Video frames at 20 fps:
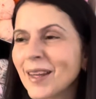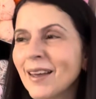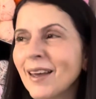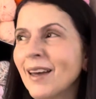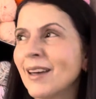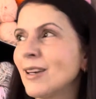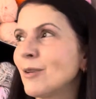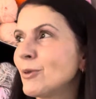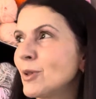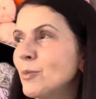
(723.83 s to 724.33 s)

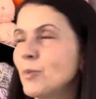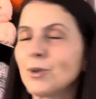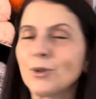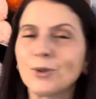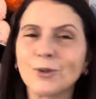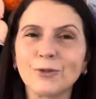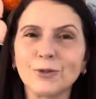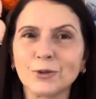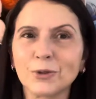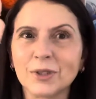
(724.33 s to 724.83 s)
And it was a
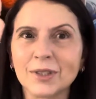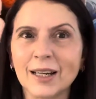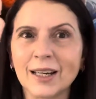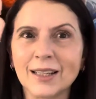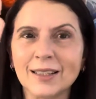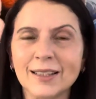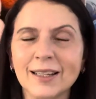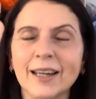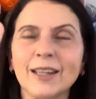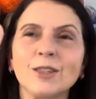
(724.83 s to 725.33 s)
beautiful
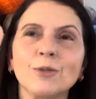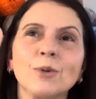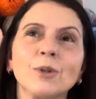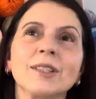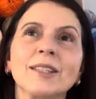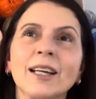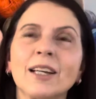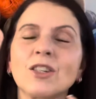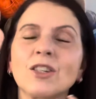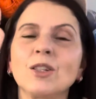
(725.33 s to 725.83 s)
sunny day as well.
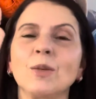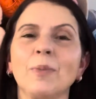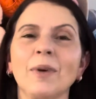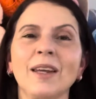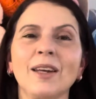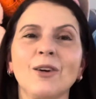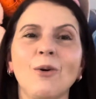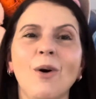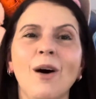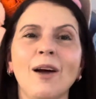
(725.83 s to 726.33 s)
It's actually
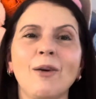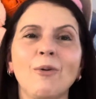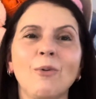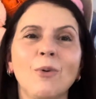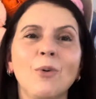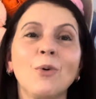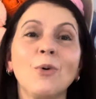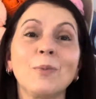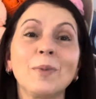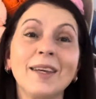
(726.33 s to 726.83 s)
been quite
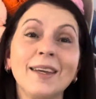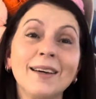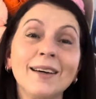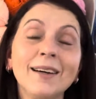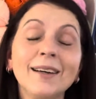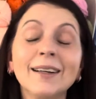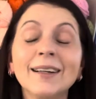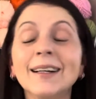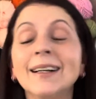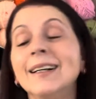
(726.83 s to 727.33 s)
warm
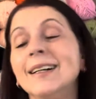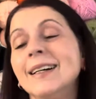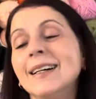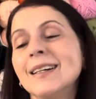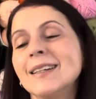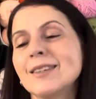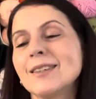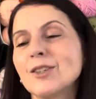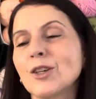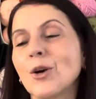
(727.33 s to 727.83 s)
here.
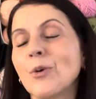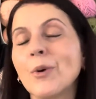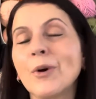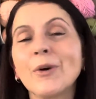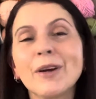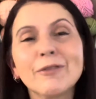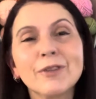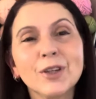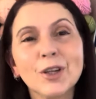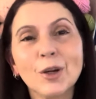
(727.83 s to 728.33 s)
So
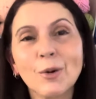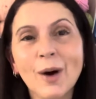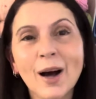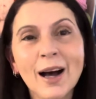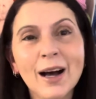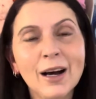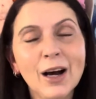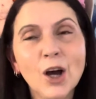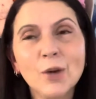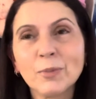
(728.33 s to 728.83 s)
wherever you
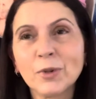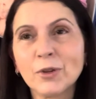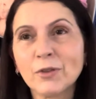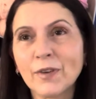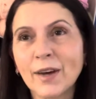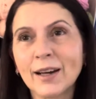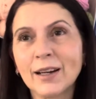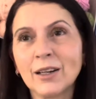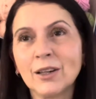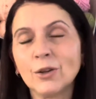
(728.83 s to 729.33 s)
are, I hope you've
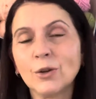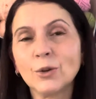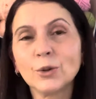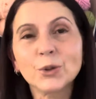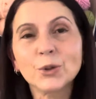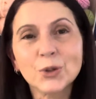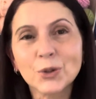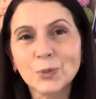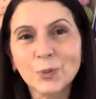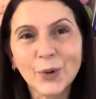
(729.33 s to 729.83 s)
had an
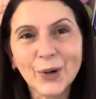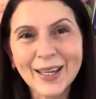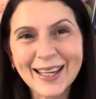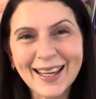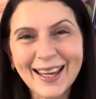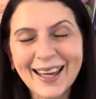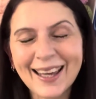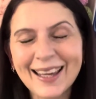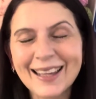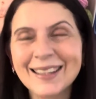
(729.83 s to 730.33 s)
awesome
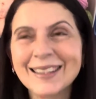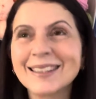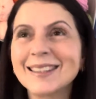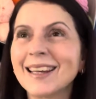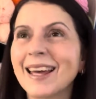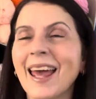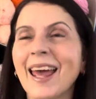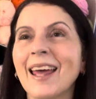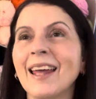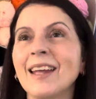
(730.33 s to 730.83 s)
weekend
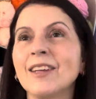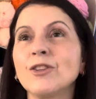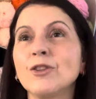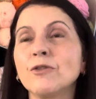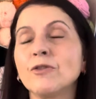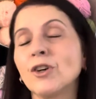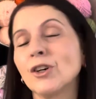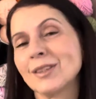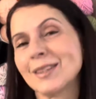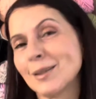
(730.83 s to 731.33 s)
and
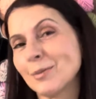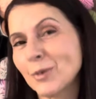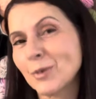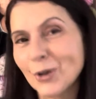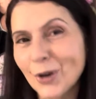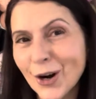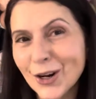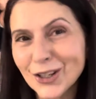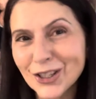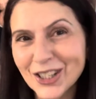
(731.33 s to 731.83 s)
you've got some
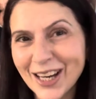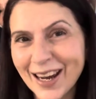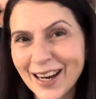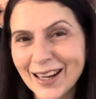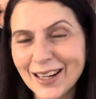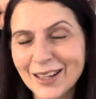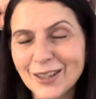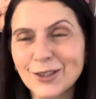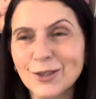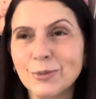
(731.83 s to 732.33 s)

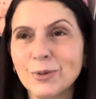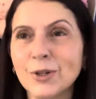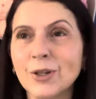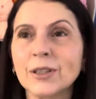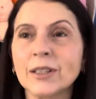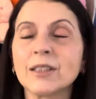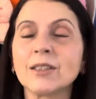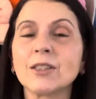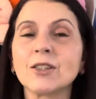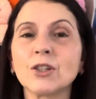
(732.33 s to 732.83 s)
crocheting as
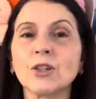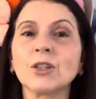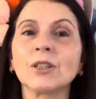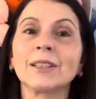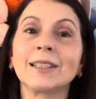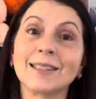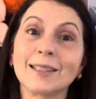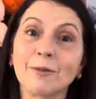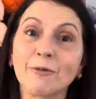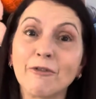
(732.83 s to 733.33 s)
well, and
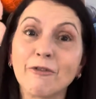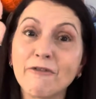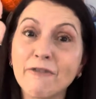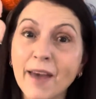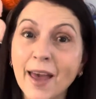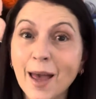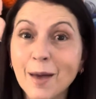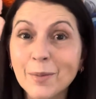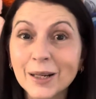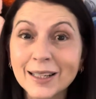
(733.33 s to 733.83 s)
certainly some
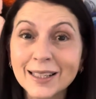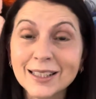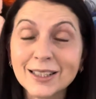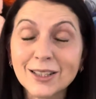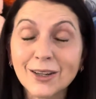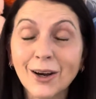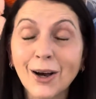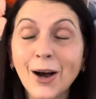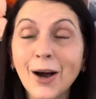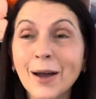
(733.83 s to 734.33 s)
family
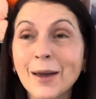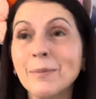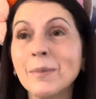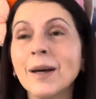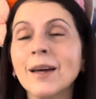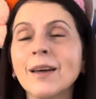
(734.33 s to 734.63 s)
time.